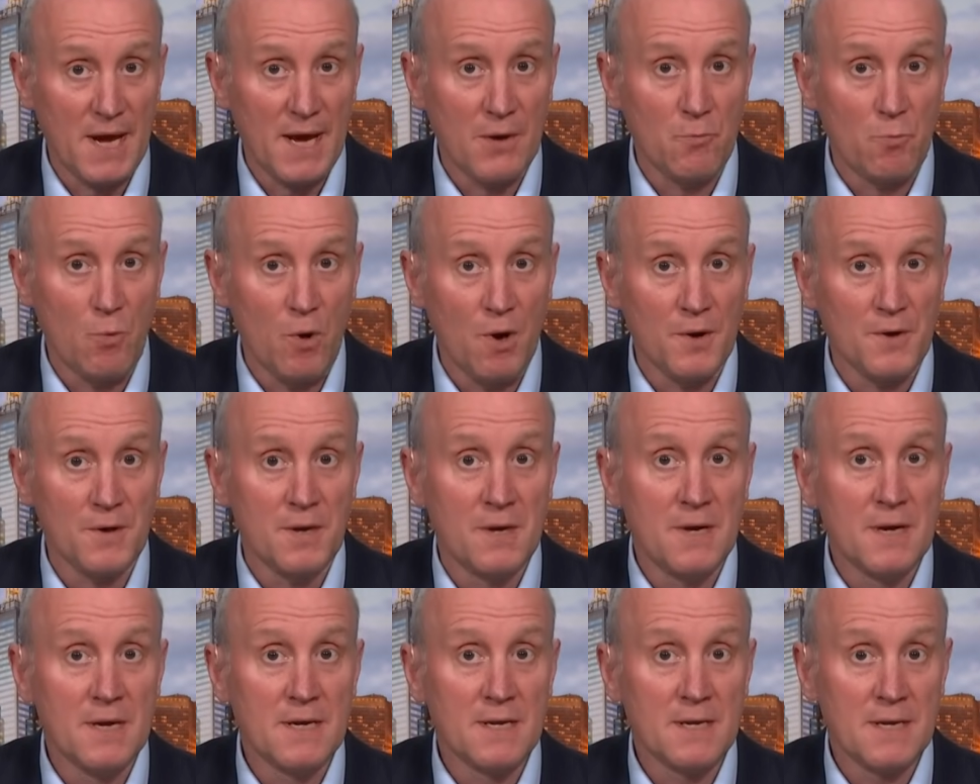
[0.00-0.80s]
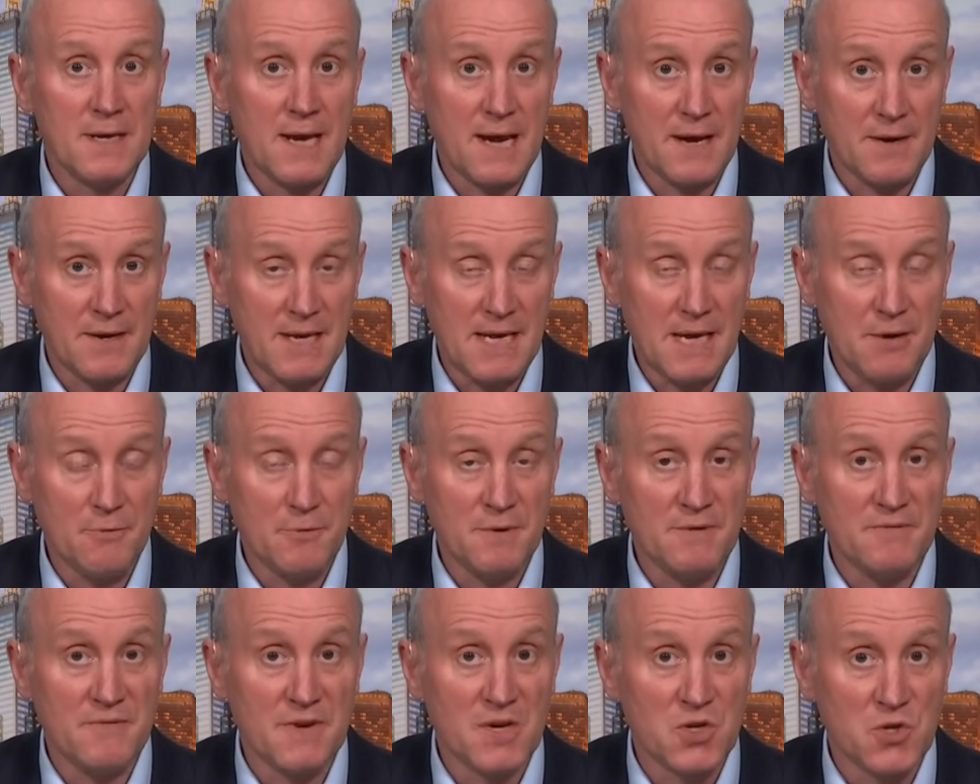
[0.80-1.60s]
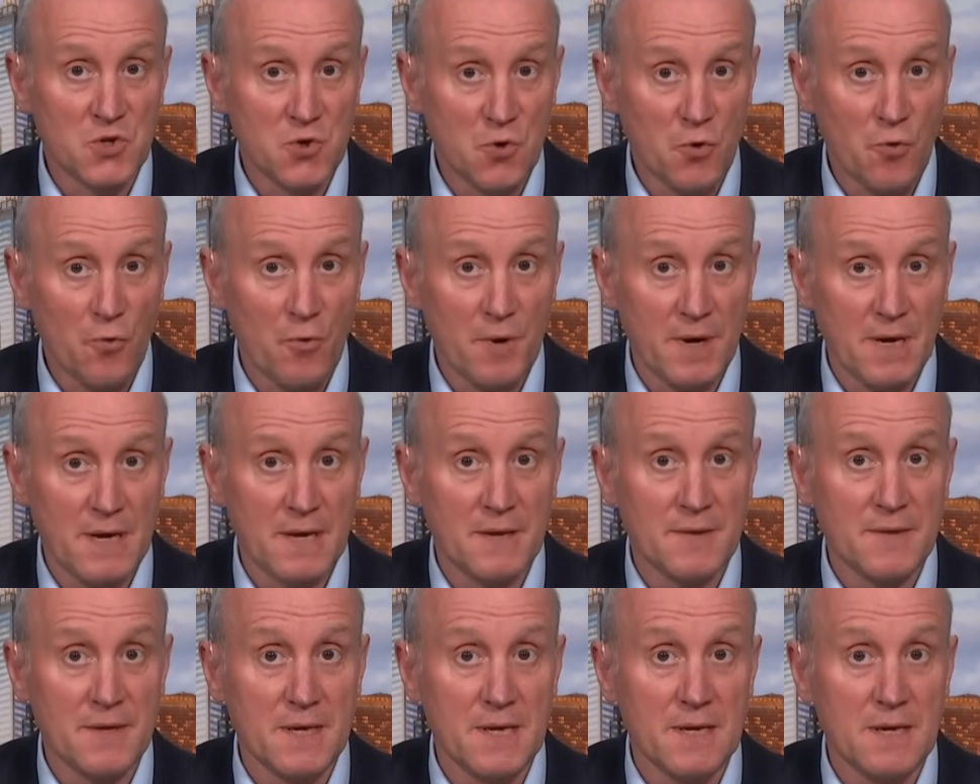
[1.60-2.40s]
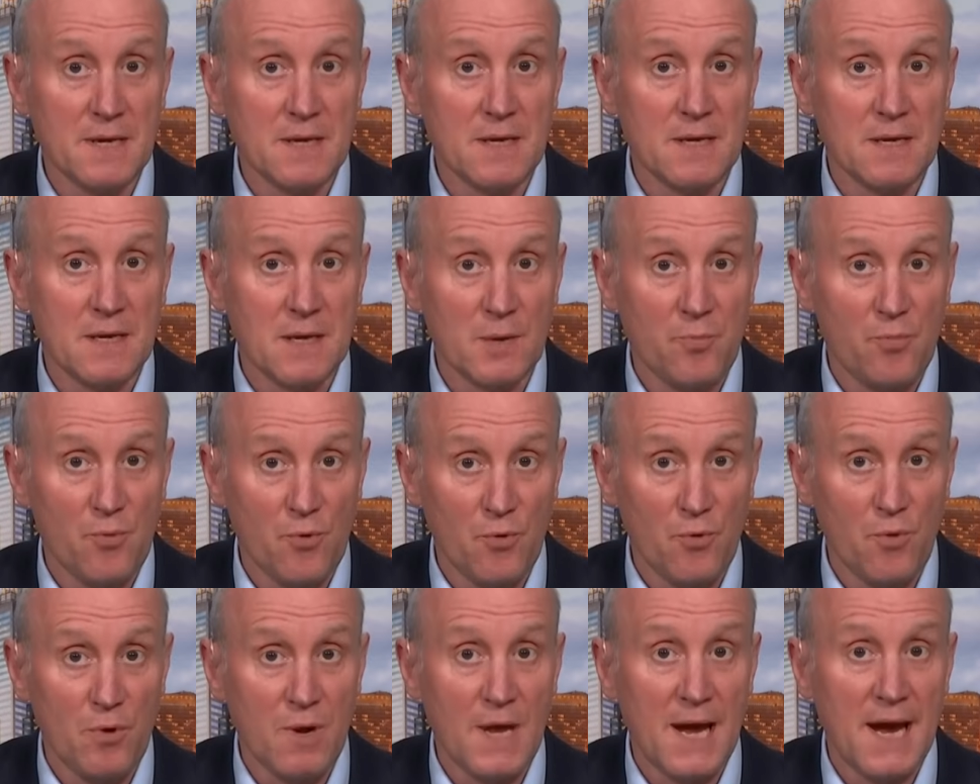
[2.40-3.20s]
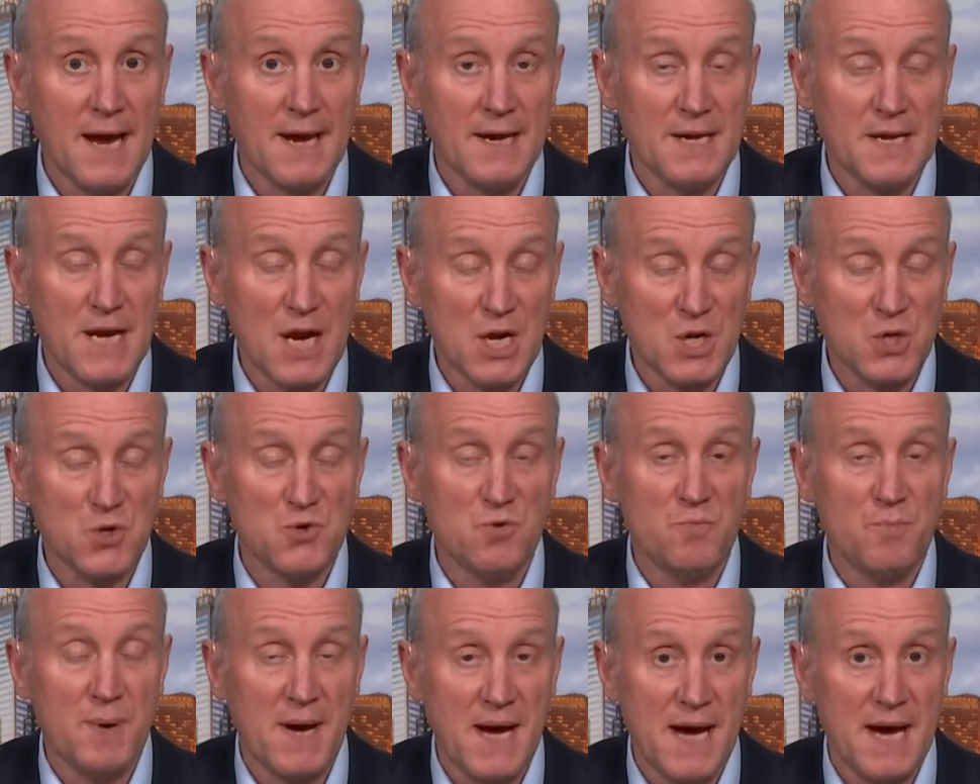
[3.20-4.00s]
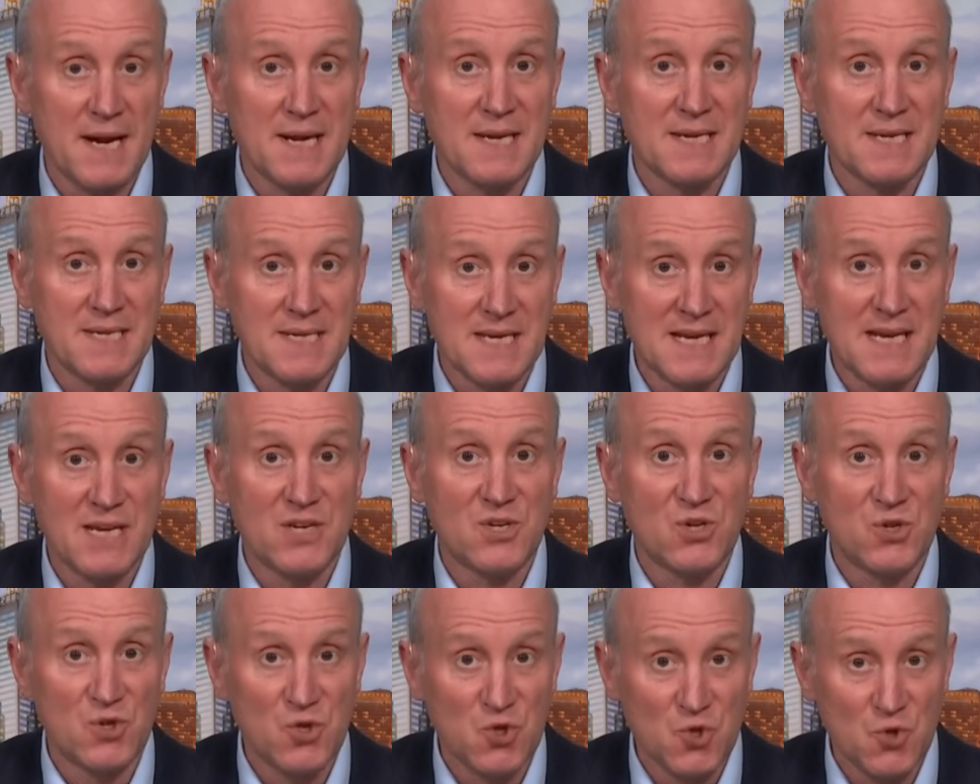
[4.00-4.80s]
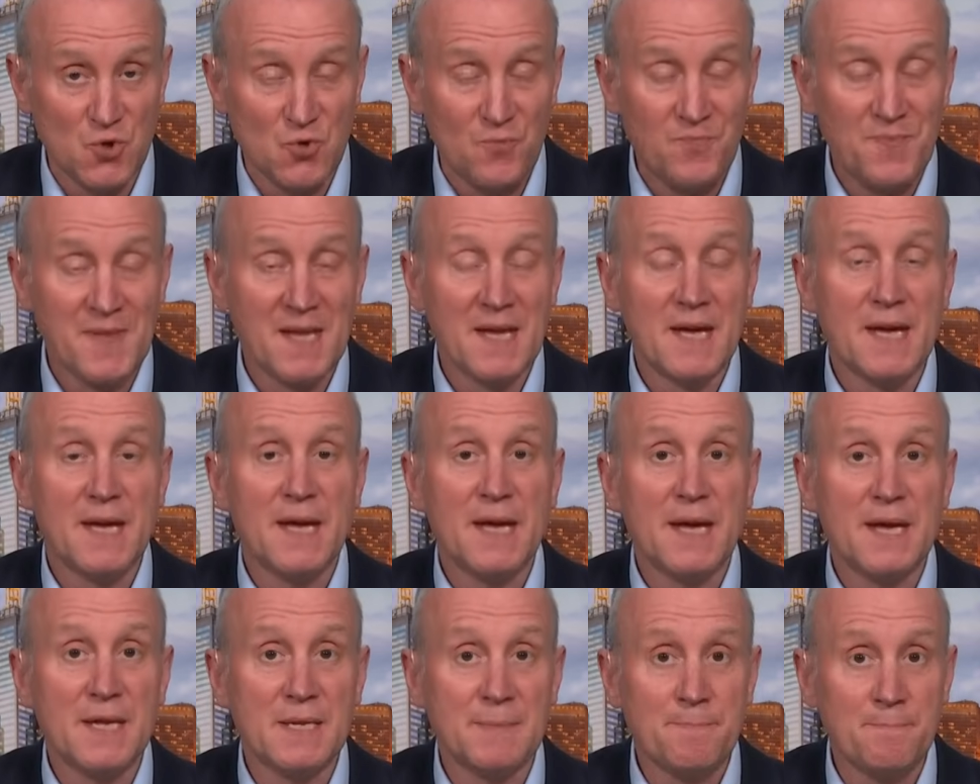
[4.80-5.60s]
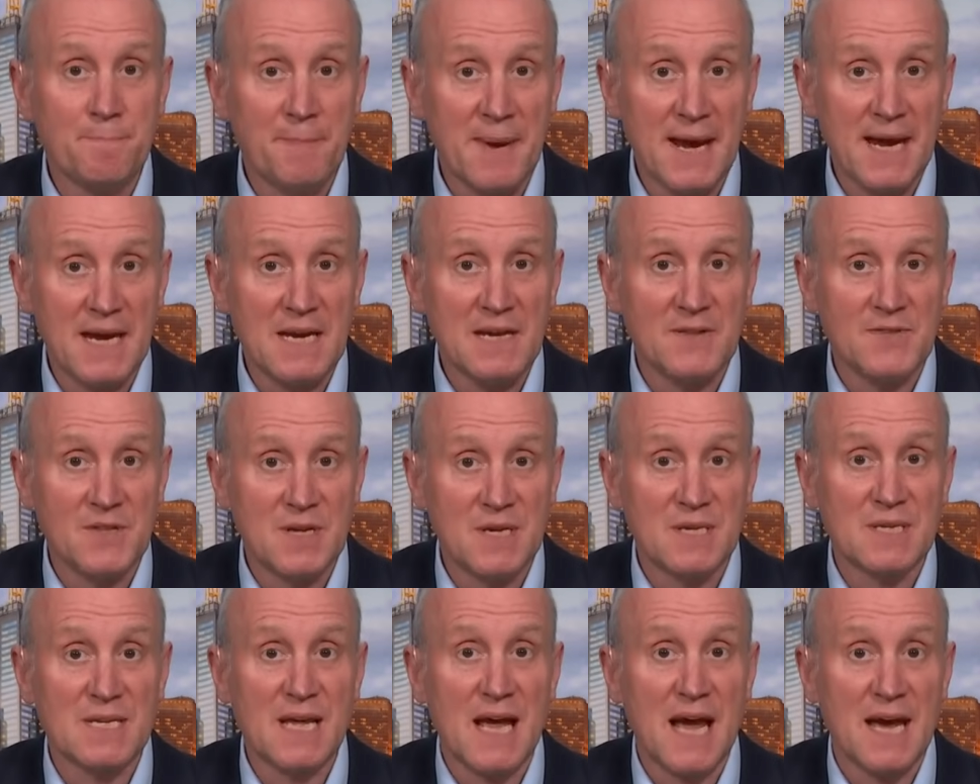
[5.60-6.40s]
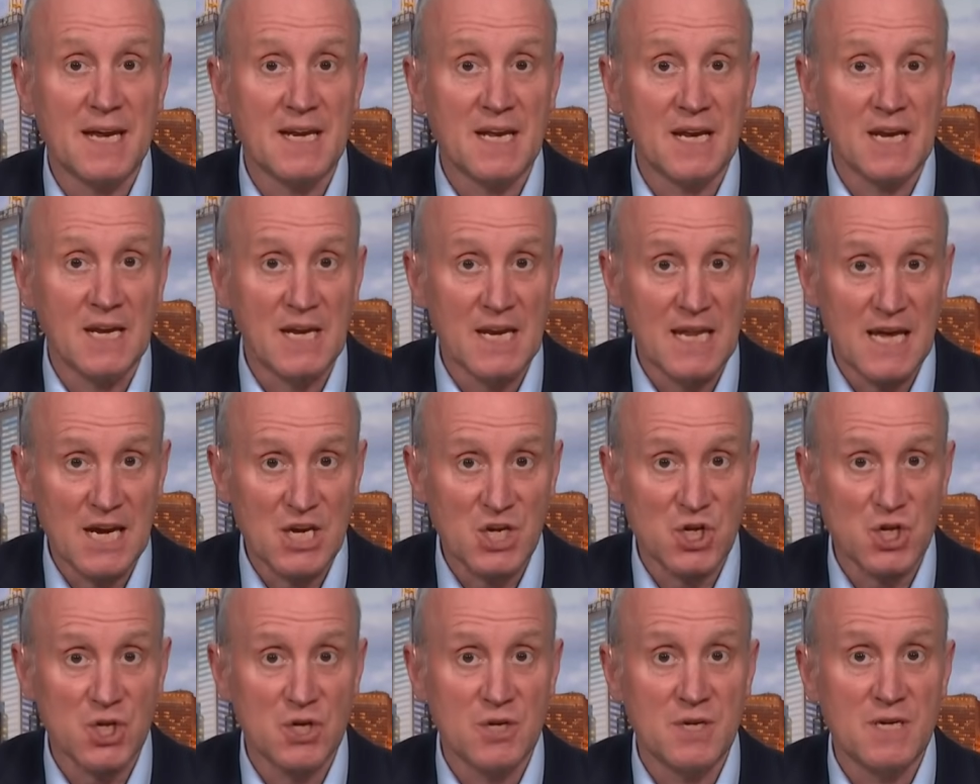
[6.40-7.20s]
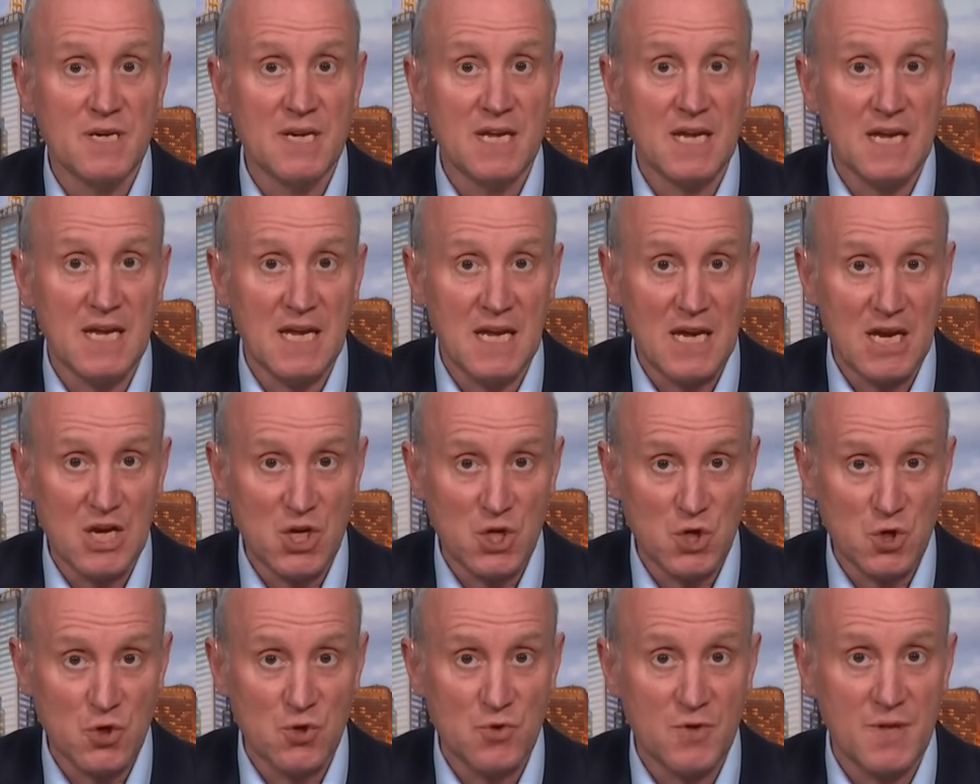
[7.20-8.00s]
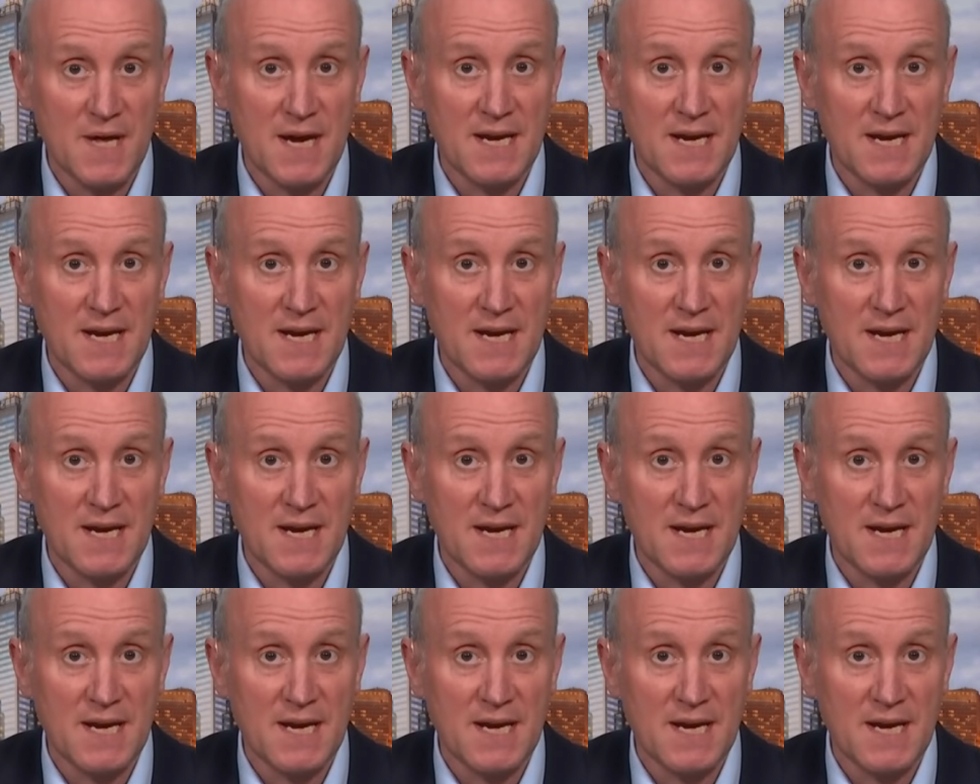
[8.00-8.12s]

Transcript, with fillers: And what down here in Victoria the Liberal and National parties need to do is make this an election issue.